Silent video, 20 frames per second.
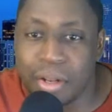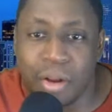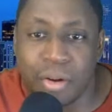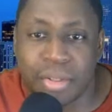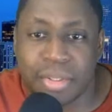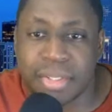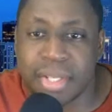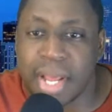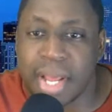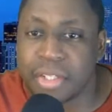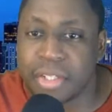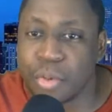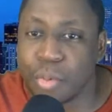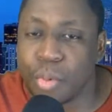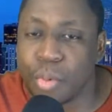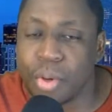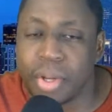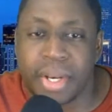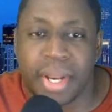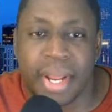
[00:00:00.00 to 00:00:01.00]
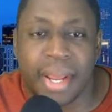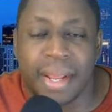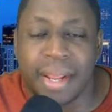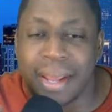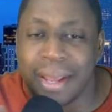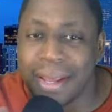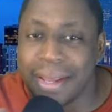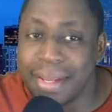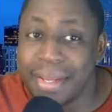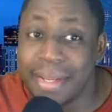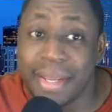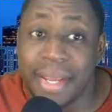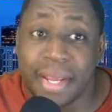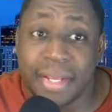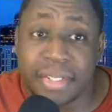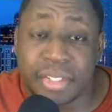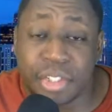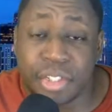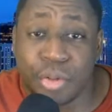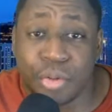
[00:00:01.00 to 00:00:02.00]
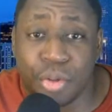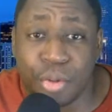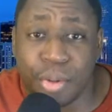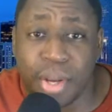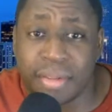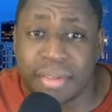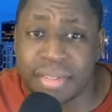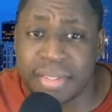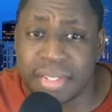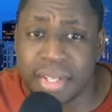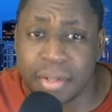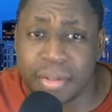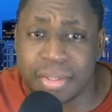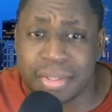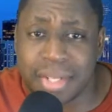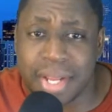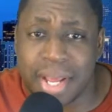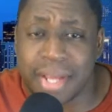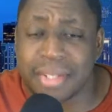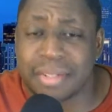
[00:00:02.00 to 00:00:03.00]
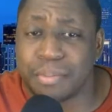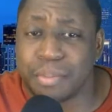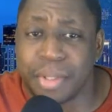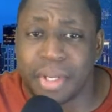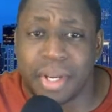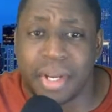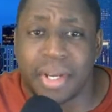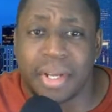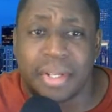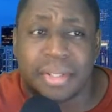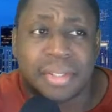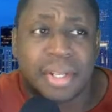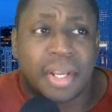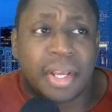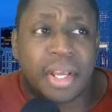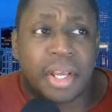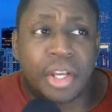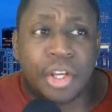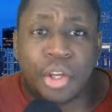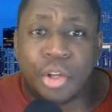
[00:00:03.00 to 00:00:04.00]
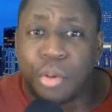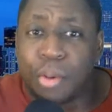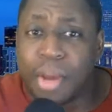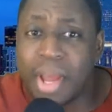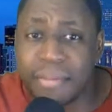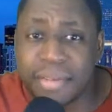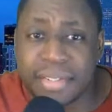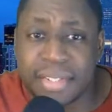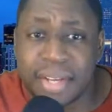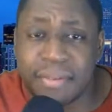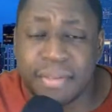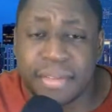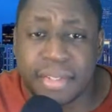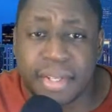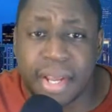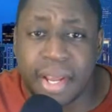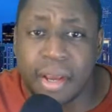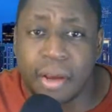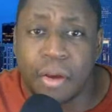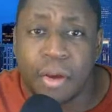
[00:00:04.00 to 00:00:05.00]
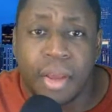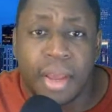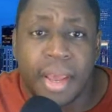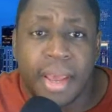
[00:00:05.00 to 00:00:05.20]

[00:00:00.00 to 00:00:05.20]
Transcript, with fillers: all the stocks or whatnot. Yes, you do have to sell the stocks because you don't have a savings account.